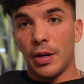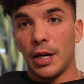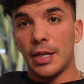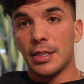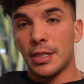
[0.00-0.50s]

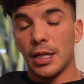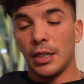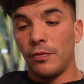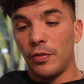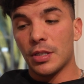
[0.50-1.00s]
But as I
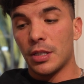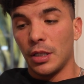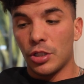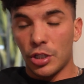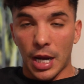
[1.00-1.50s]
said, if you're
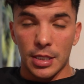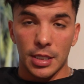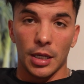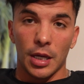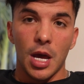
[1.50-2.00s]
still
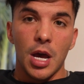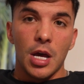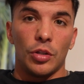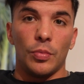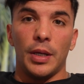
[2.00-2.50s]
chasing
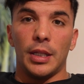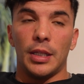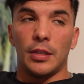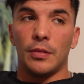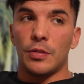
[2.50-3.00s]
to be at
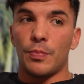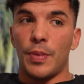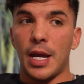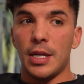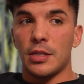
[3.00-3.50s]
that
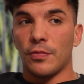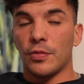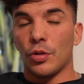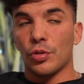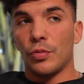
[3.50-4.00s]
space of
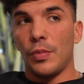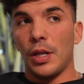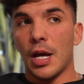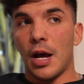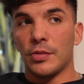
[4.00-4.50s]
social
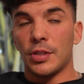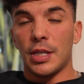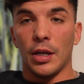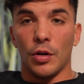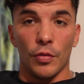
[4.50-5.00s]
media, I will
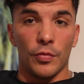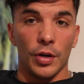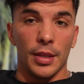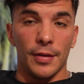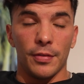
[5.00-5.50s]
say go for
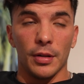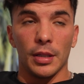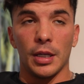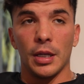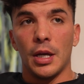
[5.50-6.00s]
it
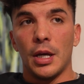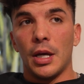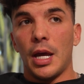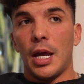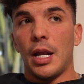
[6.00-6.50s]
definitely,
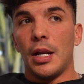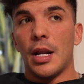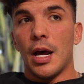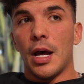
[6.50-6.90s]
and